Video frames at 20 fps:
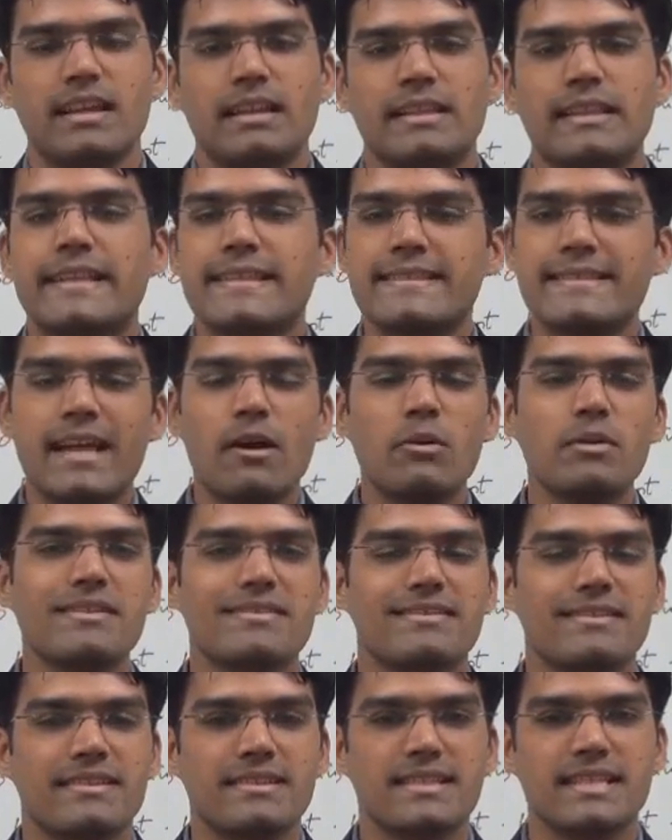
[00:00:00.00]
Let us now
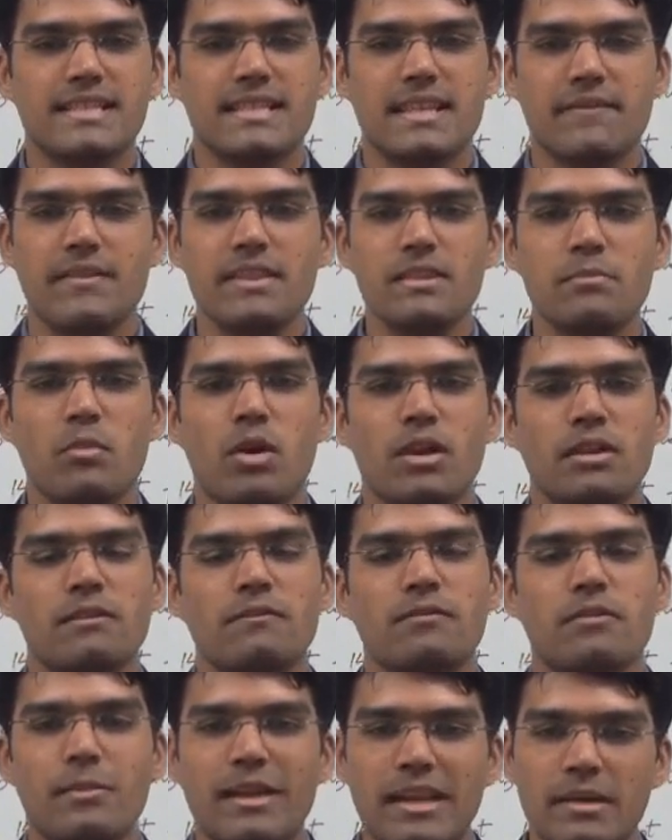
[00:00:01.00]
discuss the seventh model
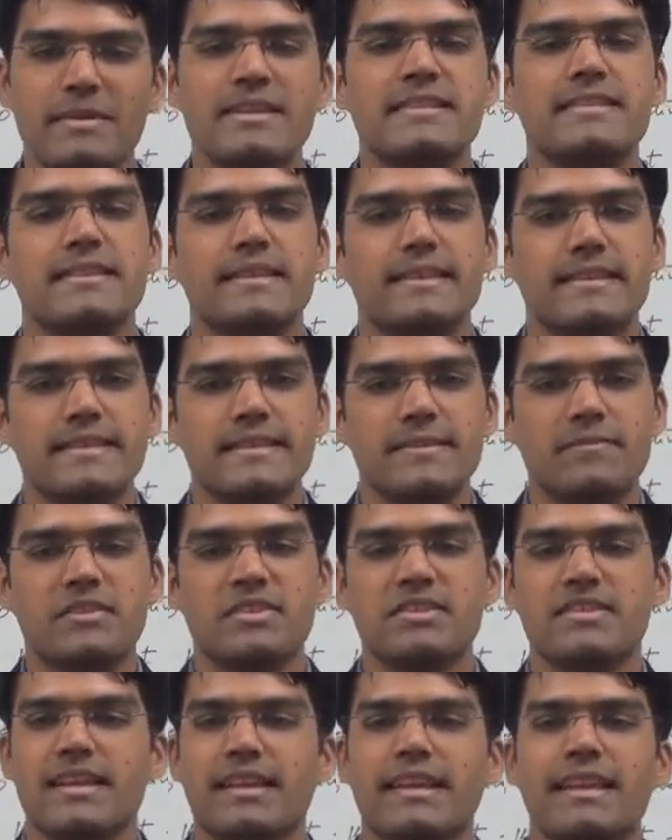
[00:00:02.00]
from element series
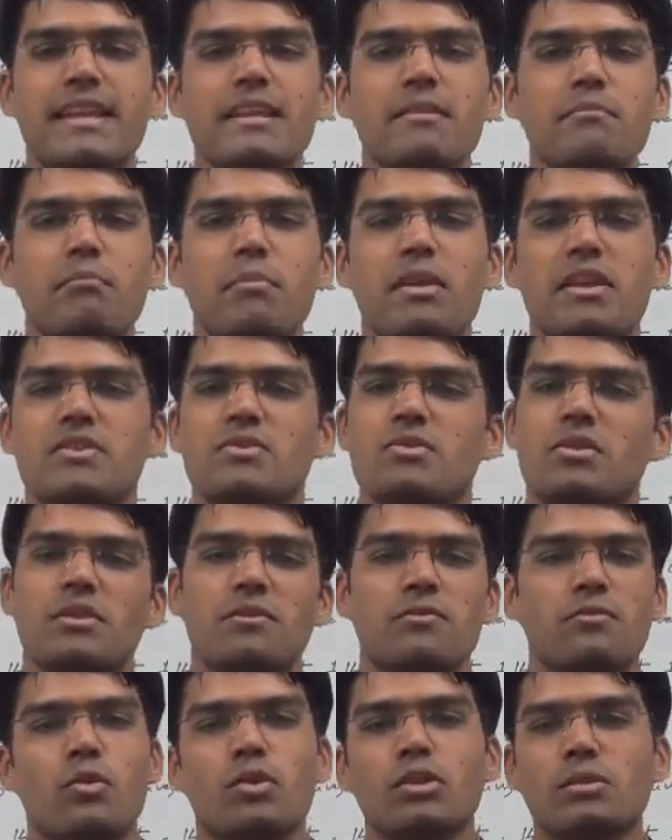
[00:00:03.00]
which is again based on
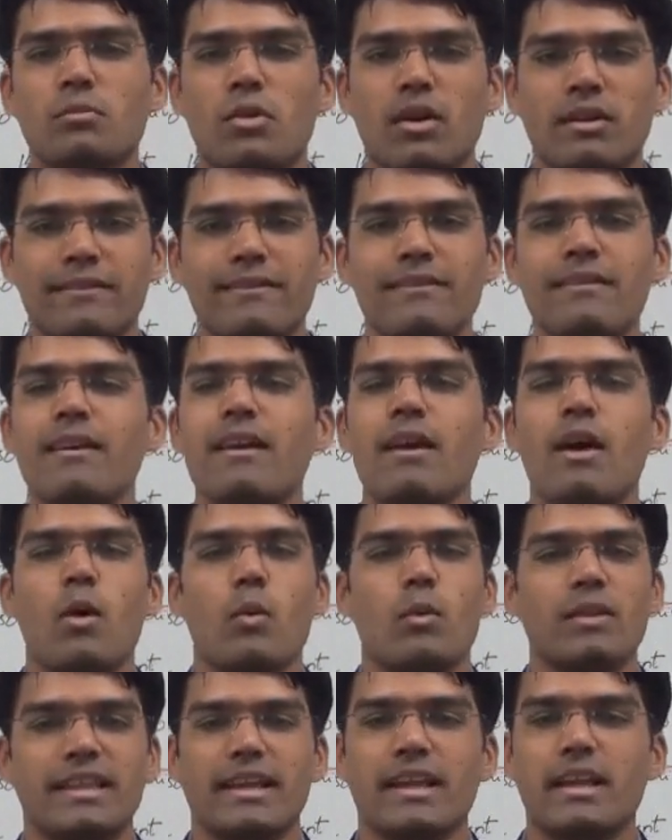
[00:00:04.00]
the fourth model
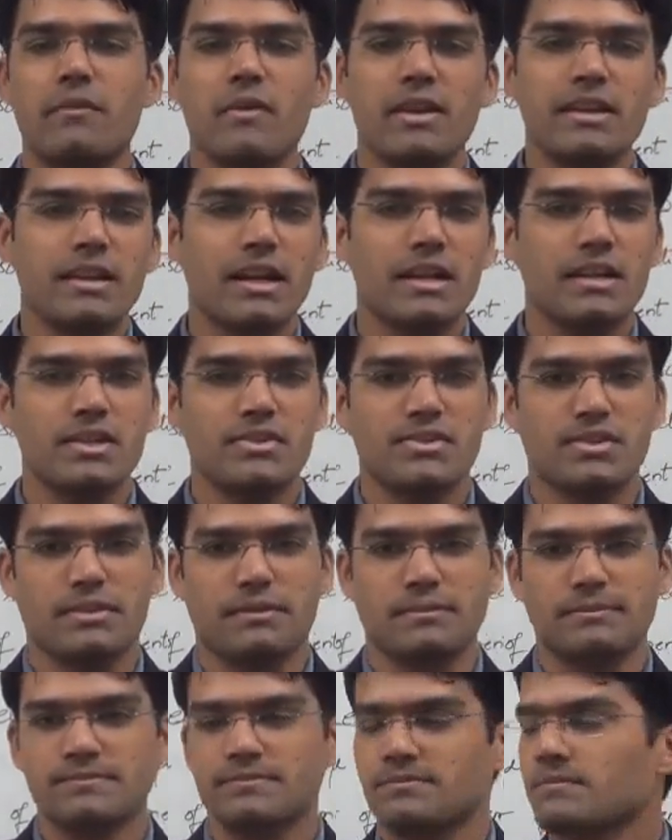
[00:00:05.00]
with a given condition.